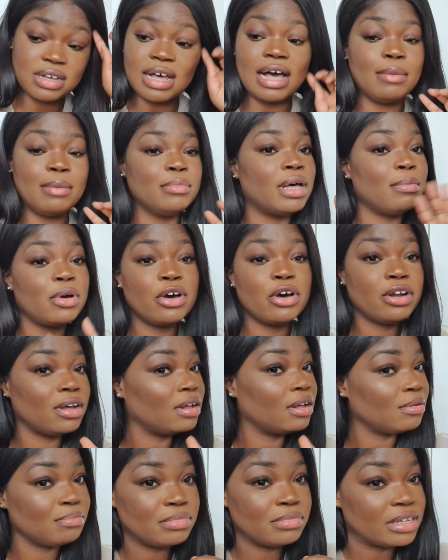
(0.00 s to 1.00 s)
I'm
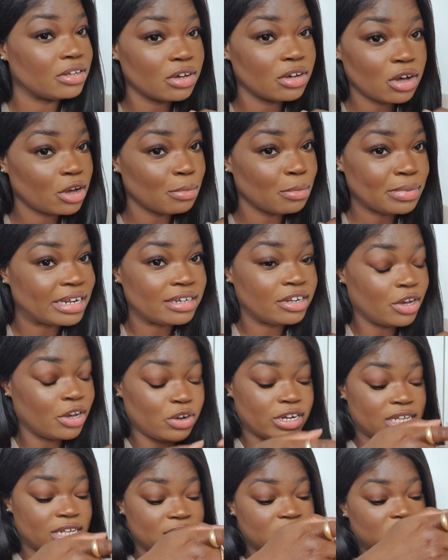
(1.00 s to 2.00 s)
gonna be completely
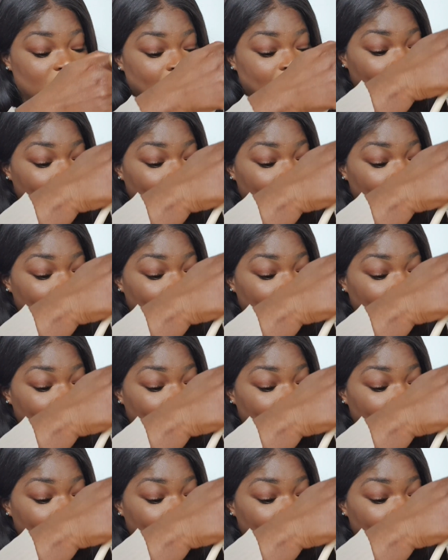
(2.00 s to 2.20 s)
honest,